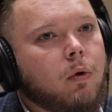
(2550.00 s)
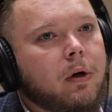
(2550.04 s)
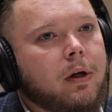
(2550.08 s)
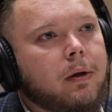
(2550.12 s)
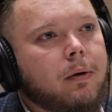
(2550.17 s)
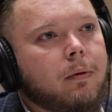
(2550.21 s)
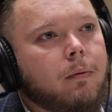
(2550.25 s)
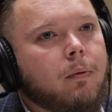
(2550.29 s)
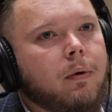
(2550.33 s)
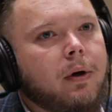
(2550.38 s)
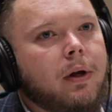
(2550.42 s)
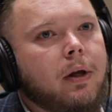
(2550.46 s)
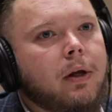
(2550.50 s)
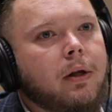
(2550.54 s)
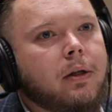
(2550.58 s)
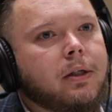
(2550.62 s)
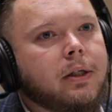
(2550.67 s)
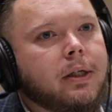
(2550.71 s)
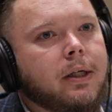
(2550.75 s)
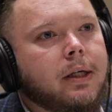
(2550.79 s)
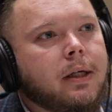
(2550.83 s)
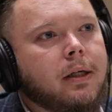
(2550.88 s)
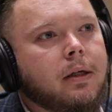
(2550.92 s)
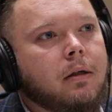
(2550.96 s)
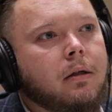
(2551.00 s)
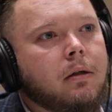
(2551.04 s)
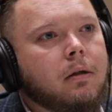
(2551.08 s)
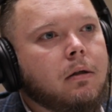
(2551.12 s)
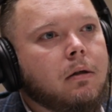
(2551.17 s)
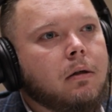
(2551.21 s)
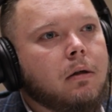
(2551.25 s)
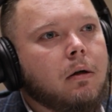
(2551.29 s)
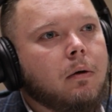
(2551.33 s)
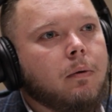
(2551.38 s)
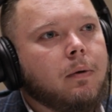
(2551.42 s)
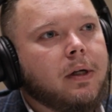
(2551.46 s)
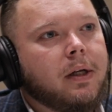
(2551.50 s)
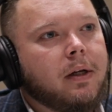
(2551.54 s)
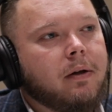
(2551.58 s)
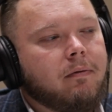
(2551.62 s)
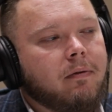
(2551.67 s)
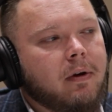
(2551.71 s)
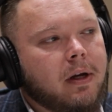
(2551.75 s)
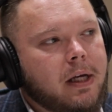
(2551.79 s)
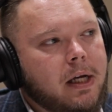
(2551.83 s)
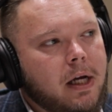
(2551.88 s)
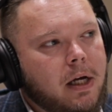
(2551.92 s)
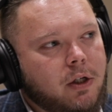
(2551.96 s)
we did
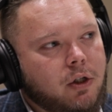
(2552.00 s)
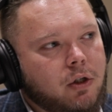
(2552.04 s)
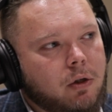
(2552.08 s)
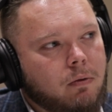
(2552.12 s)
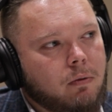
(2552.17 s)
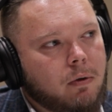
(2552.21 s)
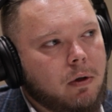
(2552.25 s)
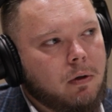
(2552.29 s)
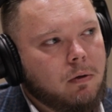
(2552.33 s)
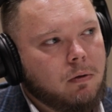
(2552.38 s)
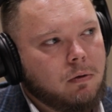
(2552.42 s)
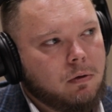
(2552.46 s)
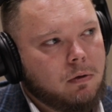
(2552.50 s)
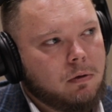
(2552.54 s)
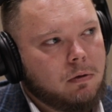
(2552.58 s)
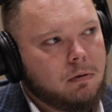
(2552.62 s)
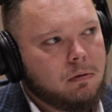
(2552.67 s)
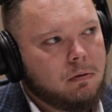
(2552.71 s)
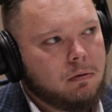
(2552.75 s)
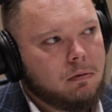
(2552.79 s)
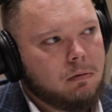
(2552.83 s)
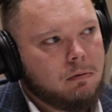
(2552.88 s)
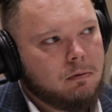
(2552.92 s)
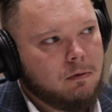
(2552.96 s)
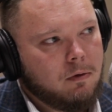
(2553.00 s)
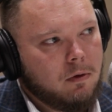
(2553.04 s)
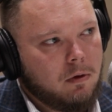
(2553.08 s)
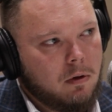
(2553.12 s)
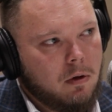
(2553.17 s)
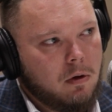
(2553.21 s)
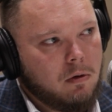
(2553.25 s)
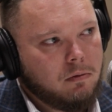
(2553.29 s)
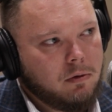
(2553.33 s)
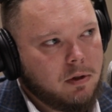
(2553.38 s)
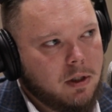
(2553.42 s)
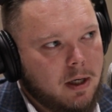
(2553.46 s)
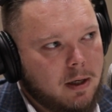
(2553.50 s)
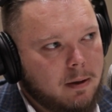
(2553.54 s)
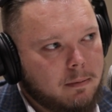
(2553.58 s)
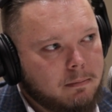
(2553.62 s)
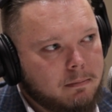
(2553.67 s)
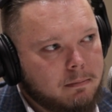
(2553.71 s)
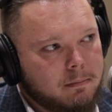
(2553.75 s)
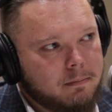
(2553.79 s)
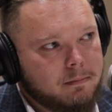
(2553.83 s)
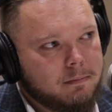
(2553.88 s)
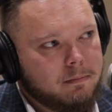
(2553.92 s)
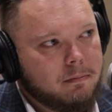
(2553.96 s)
vacation rentals for a long time,